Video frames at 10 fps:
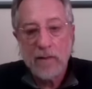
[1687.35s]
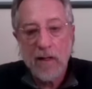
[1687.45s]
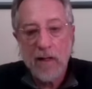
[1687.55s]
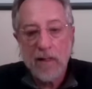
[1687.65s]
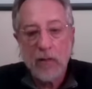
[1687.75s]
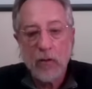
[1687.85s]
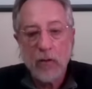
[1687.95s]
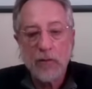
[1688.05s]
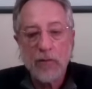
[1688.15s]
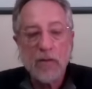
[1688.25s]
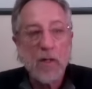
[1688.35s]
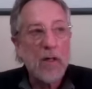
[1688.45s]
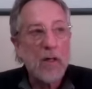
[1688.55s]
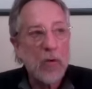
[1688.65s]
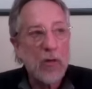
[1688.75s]
How do you know if this
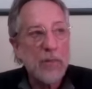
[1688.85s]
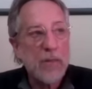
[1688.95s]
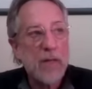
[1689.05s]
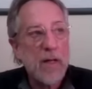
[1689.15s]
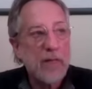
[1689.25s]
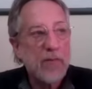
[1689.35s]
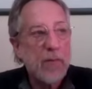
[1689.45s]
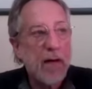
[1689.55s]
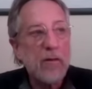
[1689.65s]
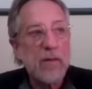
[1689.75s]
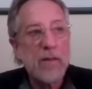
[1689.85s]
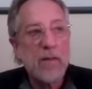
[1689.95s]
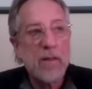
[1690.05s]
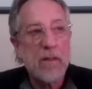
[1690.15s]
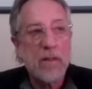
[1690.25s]
going up the side of a mountain
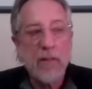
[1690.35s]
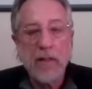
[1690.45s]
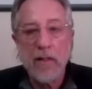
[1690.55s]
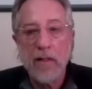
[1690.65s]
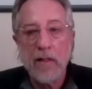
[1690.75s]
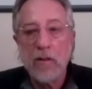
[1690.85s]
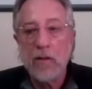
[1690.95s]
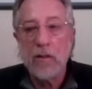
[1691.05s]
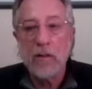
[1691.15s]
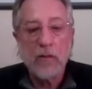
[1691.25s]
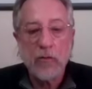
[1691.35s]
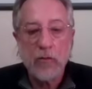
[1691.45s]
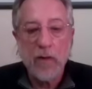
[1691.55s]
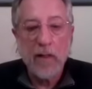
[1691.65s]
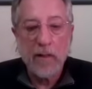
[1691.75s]
is going to be any good unless you
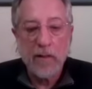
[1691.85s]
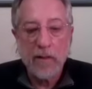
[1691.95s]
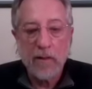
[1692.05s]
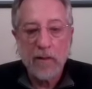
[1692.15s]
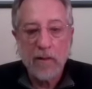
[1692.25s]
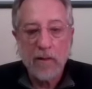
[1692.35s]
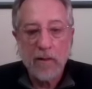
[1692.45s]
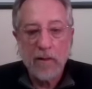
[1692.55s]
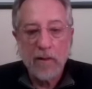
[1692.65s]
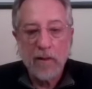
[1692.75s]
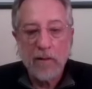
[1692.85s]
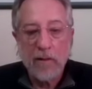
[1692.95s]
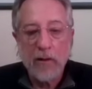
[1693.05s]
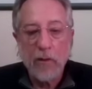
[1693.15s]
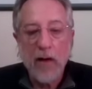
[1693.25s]
try it?
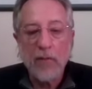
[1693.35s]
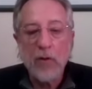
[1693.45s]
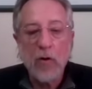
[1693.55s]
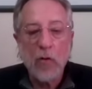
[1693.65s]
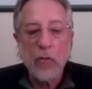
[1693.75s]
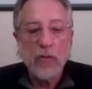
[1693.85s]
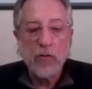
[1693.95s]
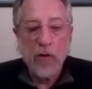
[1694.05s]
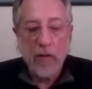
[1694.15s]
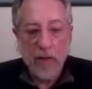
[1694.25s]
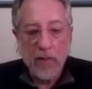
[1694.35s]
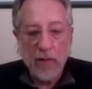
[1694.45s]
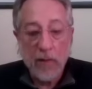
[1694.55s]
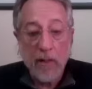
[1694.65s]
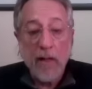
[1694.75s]
You have to always try
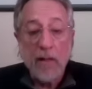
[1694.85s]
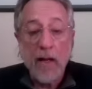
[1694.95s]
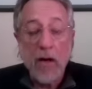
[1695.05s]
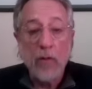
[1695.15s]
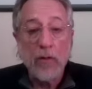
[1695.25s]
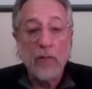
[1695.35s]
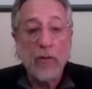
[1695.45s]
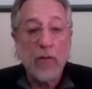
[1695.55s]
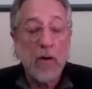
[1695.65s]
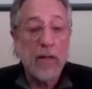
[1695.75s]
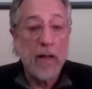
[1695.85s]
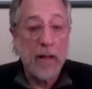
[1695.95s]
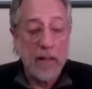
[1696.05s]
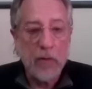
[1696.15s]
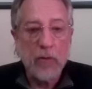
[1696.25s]
everything. Now, if you're
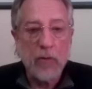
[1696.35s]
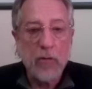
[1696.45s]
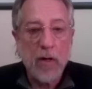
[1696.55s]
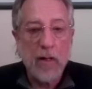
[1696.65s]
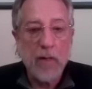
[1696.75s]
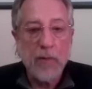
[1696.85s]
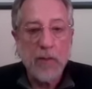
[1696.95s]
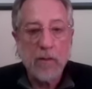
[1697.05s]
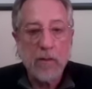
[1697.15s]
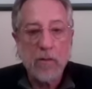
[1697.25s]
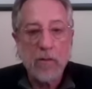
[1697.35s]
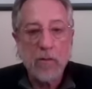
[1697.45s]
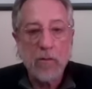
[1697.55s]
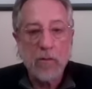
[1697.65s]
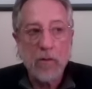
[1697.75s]
unable to try it because
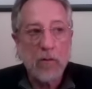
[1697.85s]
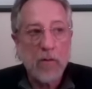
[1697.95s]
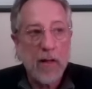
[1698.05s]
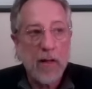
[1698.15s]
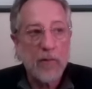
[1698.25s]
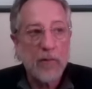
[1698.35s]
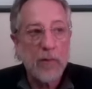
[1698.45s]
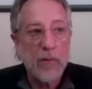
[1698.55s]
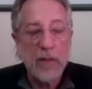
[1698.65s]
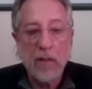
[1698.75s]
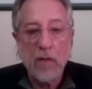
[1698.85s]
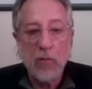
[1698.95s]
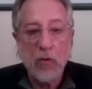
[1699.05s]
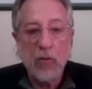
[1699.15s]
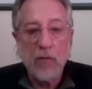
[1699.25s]
you don't have the ability to
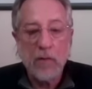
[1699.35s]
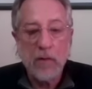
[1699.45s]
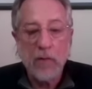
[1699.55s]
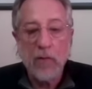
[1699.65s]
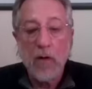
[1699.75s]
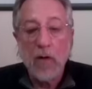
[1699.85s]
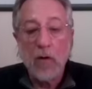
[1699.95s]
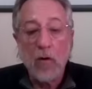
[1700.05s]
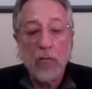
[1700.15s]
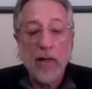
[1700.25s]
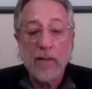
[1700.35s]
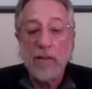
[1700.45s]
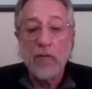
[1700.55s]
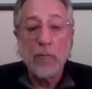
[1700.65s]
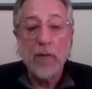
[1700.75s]
move or stuff, oh, that's
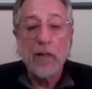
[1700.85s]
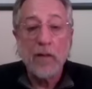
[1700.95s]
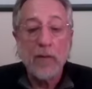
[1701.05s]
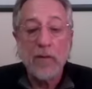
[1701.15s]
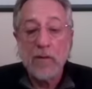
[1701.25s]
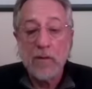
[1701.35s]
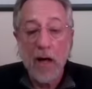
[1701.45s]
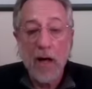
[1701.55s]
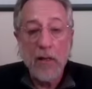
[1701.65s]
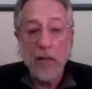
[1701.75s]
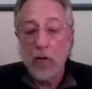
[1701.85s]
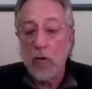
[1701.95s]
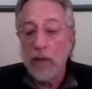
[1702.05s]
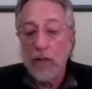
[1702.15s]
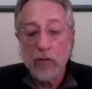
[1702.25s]
even better because now you can
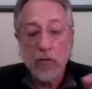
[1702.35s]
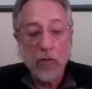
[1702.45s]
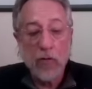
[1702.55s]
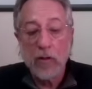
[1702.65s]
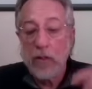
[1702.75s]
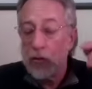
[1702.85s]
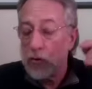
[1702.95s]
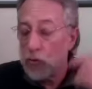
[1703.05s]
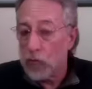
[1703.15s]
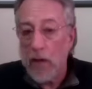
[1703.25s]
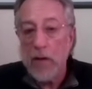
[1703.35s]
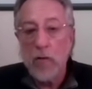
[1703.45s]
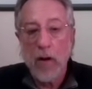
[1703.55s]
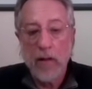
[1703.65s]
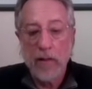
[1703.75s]
go internally straight
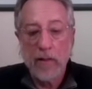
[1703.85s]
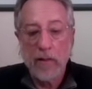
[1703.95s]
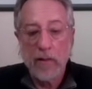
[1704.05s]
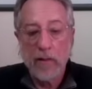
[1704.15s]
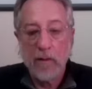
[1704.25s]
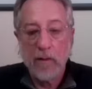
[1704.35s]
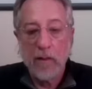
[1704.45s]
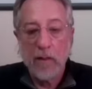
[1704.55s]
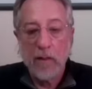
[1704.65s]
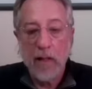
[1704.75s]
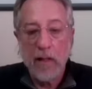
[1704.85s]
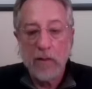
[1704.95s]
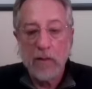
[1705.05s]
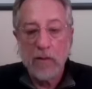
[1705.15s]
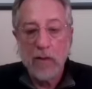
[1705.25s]
away and
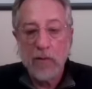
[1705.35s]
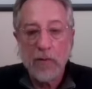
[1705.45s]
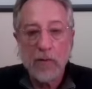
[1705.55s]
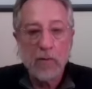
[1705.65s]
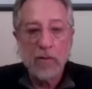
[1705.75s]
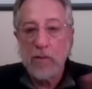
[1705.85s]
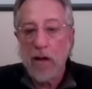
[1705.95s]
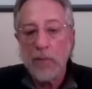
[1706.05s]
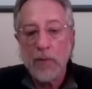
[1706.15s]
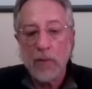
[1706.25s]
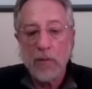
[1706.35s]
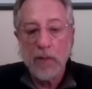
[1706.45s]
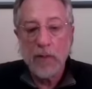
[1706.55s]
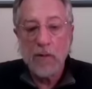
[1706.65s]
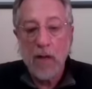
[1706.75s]
there's nothing to stop you
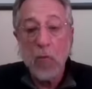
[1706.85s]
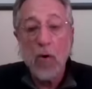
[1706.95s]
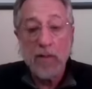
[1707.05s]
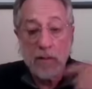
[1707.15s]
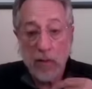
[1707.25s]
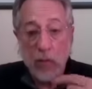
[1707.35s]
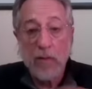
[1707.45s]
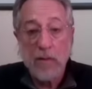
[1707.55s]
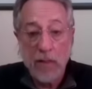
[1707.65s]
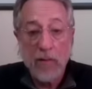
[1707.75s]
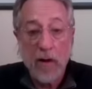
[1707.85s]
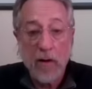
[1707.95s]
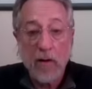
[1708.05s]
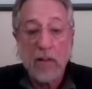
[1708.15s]
because I want to see what's in there.